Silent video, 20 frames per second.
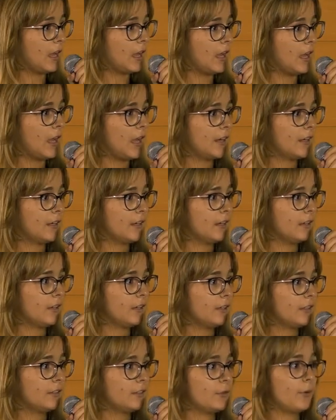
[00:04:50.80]

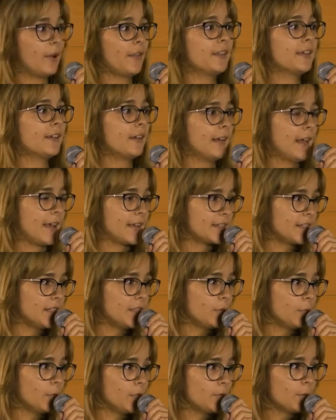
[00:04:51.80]
and the radical
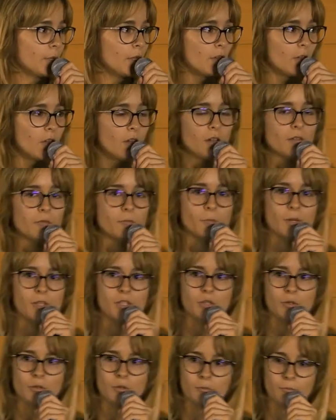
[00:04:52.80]
exit, which will call
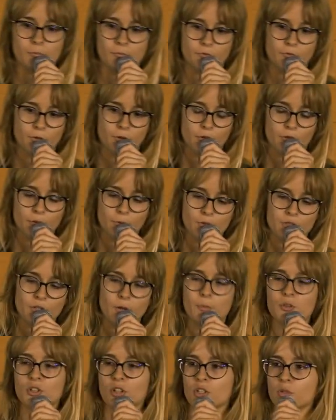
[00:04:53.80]
when you
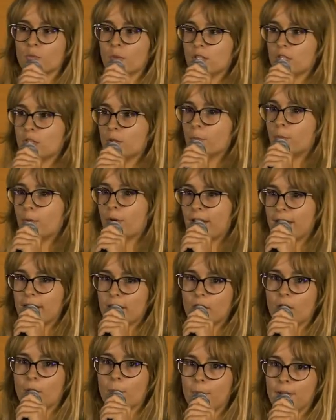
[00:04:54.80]

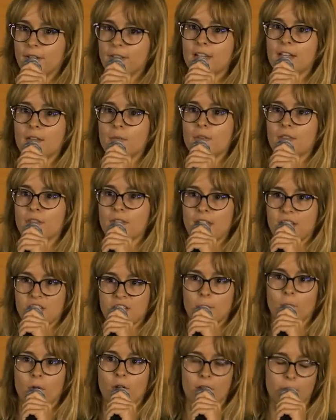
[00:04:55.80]
break completely with the
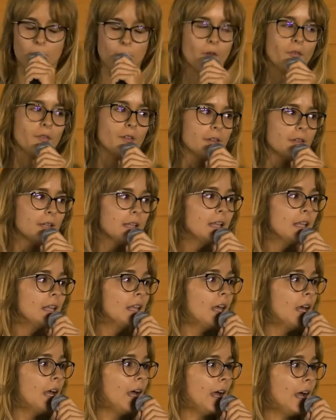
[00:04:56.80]
hegemonic model.
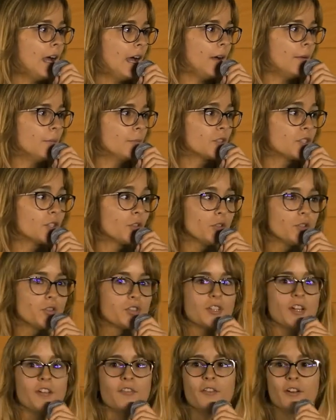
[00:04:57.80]
So you
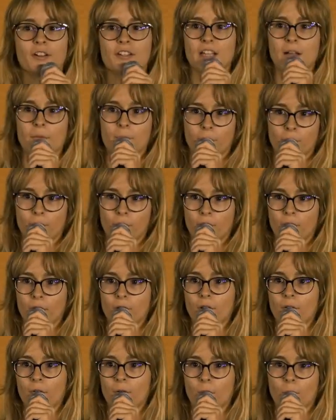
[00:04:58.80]
start, for
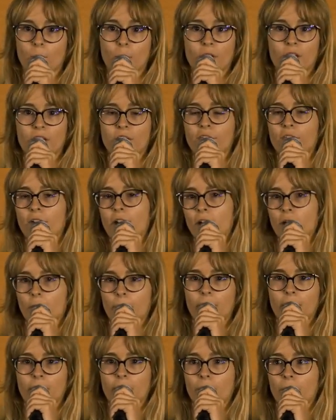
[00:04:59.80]
example, working for a
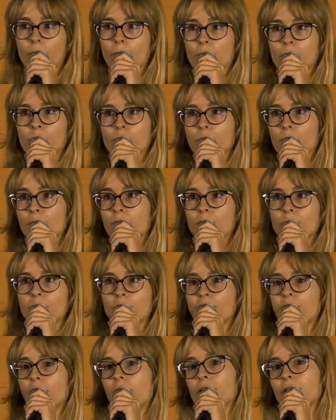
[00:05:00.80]
cooperative, you
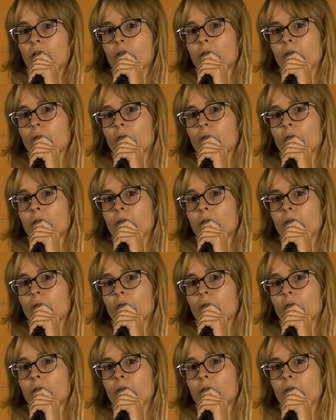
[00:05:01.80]
found a